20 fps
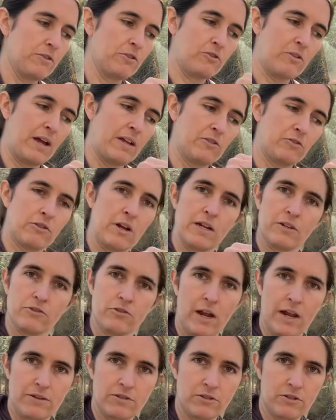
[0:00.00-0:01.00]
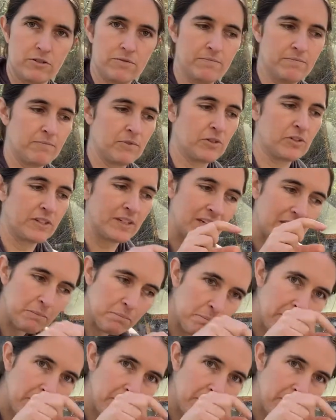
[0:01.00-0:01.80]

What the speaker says: Scratch, scratch, scratch, so that it can